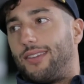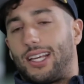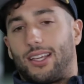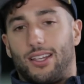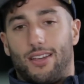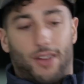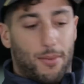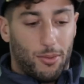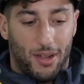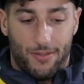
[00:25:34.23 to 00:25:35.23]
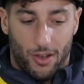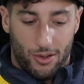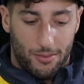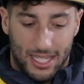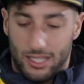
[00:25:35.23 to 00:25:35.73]
Like, if I'm on my
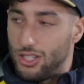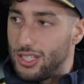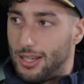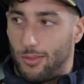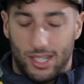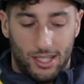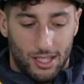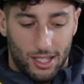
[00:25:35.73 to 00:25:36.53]
phone messaging someone,